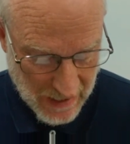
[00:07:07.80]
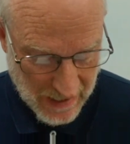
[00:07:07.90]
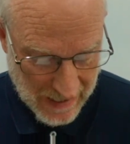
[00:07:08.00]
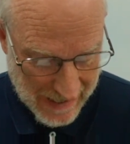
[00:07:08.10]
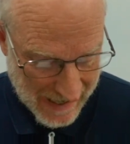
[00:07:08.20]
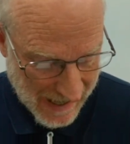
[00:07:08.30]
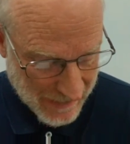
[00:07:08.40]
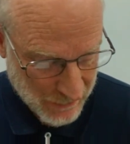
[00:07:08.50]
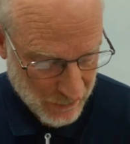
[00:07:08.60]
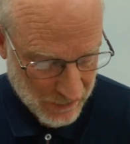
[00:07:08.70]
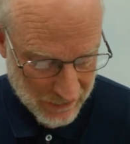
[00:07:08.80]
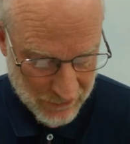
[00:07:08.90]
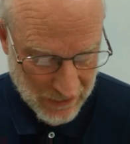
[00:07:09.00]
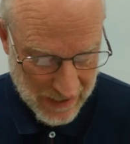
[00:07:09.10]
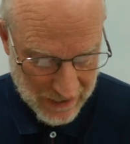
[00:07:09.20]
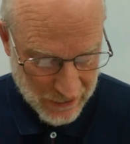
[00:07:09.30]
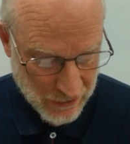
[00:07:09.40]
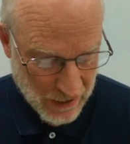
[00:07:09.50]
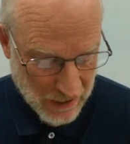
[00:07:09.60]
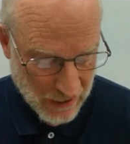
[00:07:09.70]
and
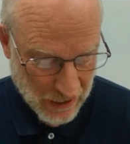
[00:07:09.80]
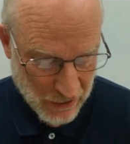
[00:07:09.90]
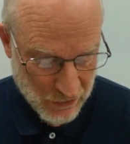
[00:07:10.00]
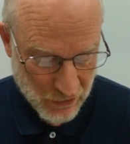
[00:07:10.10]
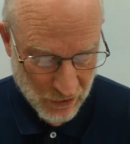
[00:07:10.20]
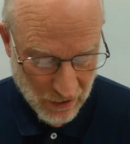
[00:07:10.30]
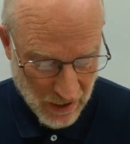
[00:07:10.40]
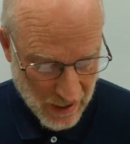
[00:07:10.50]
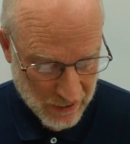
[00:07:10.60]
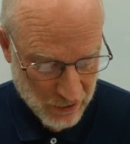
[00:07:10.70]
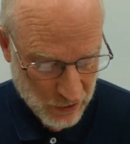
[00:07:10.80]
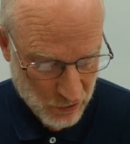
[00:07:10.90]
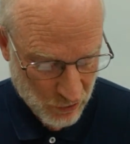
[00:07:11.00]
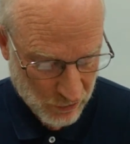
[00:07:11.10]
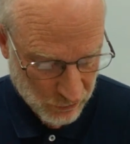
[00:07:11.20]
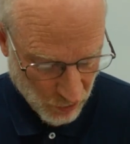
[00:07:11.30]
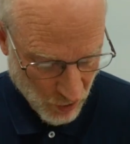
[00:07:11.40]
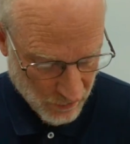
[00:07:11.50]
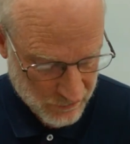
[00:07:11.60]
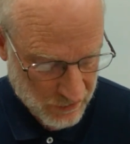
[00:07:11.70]
then underline your
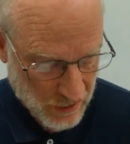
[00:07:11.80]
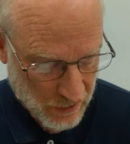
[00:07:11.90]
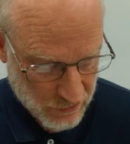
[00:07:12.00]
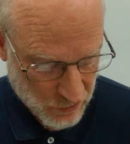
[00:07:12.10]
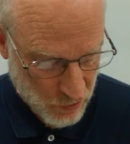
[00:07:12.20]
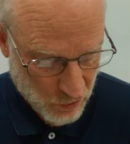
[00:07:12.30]
clause. So you go